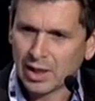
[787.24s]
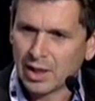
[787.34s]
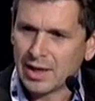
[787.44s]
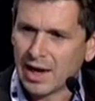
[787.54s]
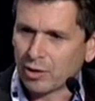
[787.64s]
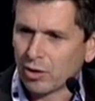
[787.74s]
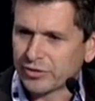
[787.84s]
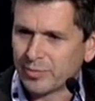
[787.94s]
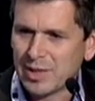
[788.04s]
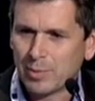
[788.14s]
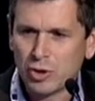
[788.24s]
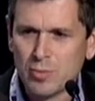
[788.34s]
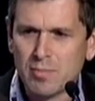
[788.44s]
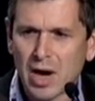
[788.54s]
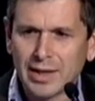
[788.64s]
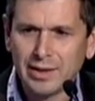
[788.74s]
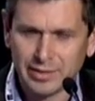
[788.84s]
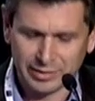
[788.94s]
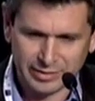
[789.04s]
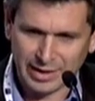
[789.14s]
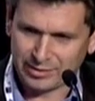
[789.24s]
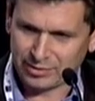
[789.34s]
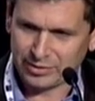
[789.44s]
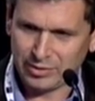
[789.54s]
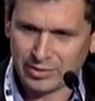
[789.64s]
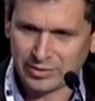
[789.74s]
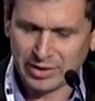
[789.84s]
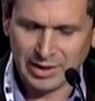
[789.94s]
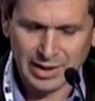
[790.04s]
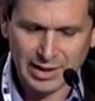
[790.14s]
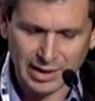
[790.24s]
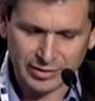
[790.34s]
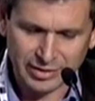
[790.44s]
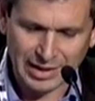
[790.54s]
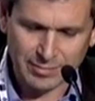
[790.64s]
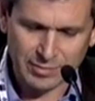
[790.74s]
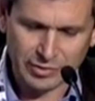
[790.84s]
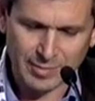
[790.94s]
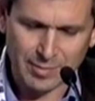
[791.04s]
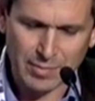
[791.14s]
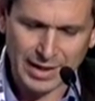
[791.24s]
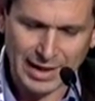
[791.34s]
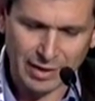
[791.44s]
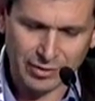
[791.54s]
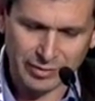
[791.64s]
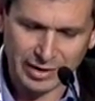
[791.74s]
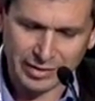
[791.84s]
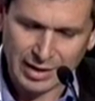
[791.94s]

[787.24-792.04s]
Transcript: Now, there are lots of people who mine this data, as you can see here, to make money out of it.